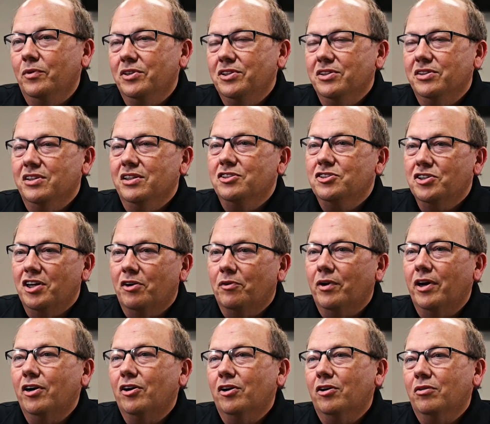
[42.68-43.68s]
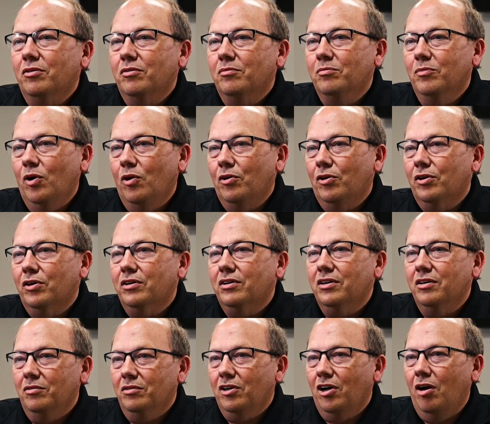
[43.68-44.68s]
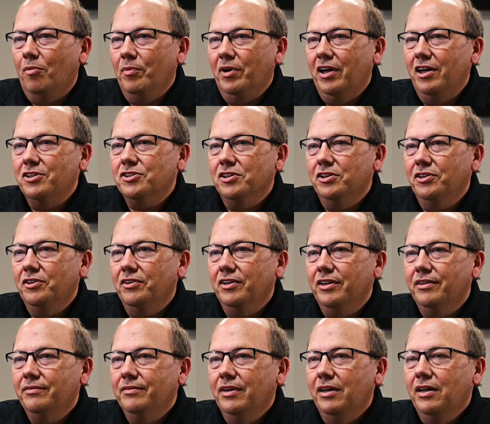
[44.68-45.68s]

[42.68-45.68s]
which is a generator motor combination unit.